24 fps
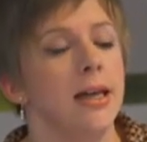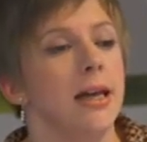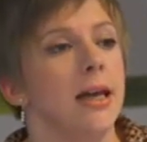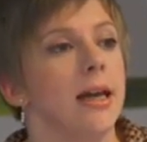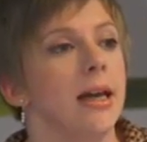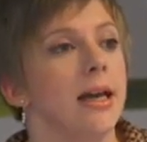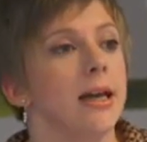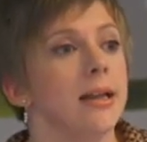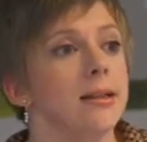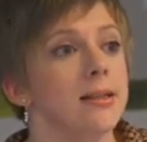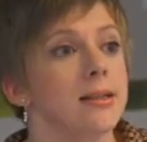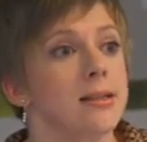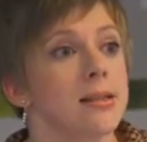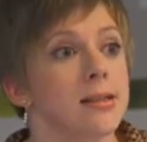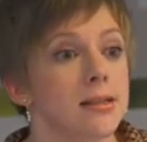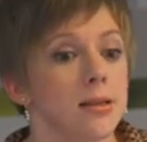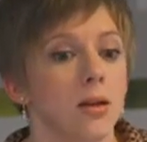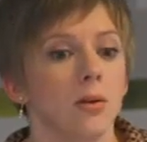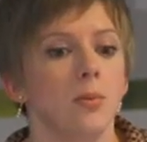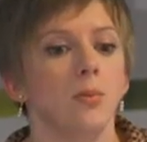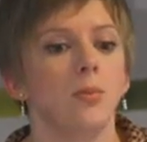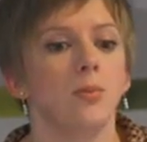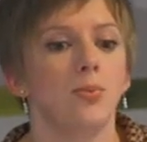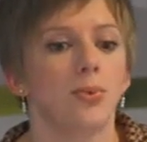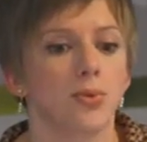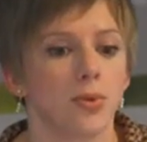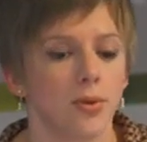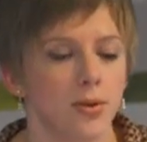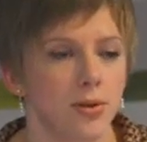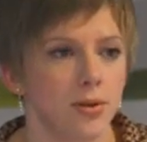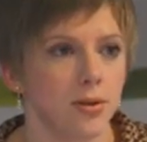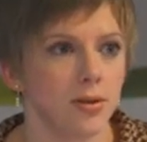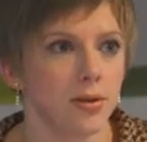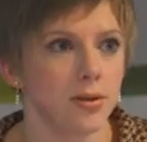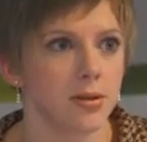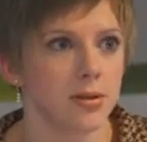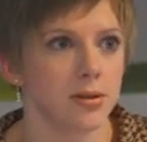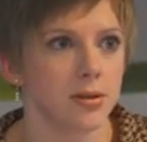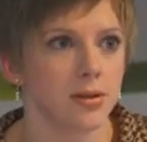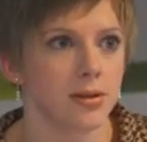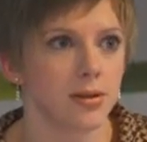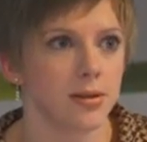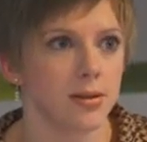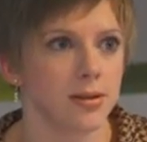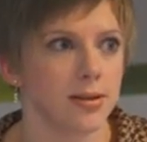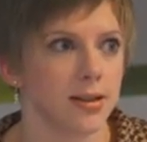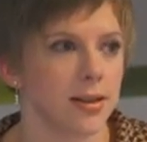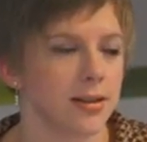and some products
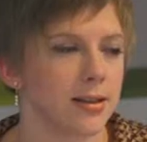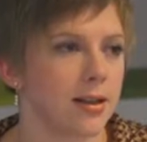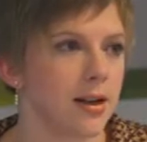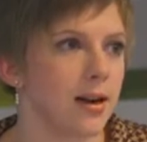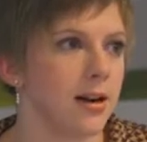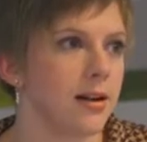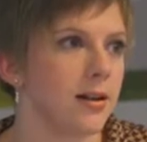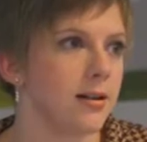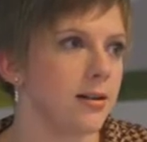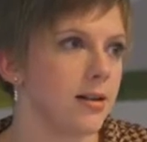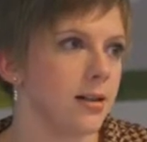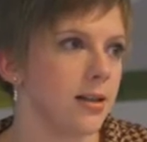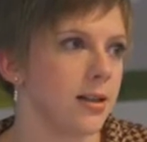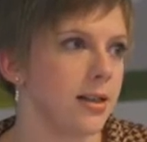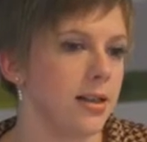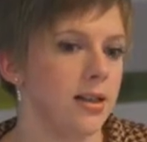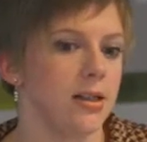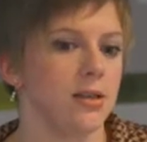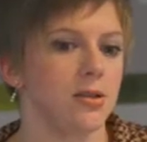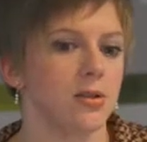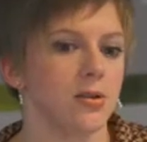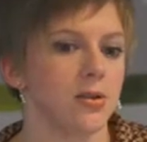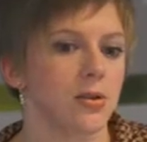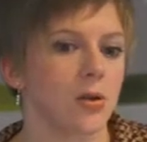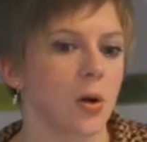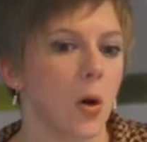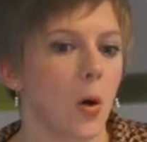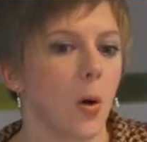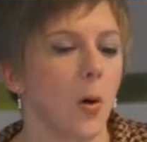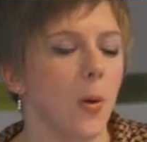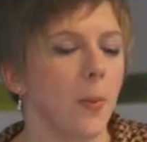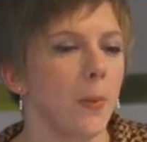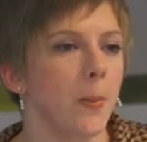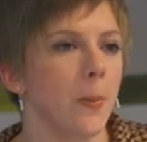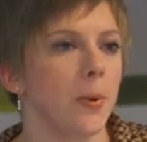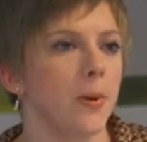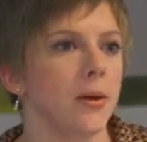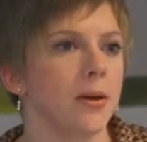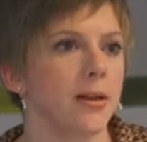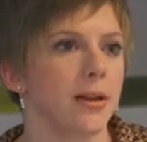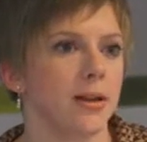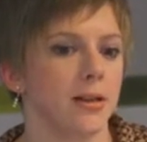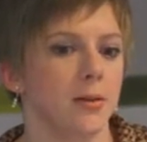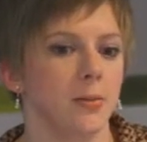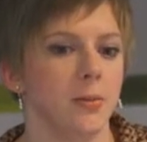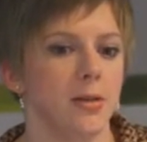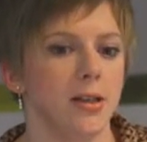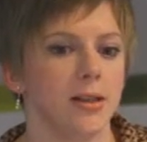that are in the scope
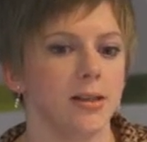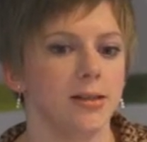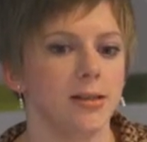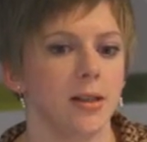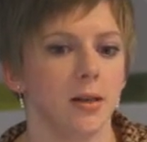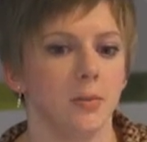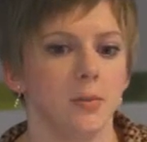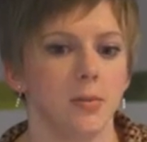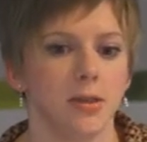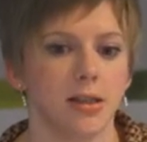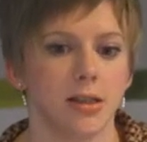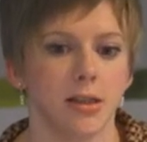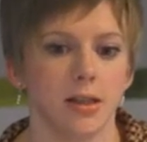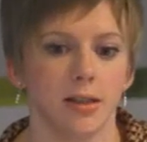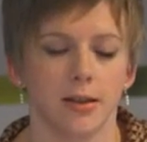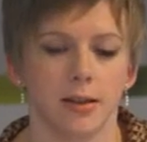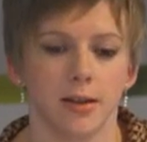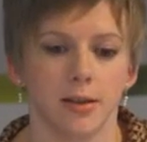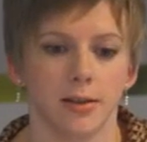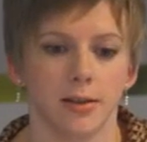can be exempted.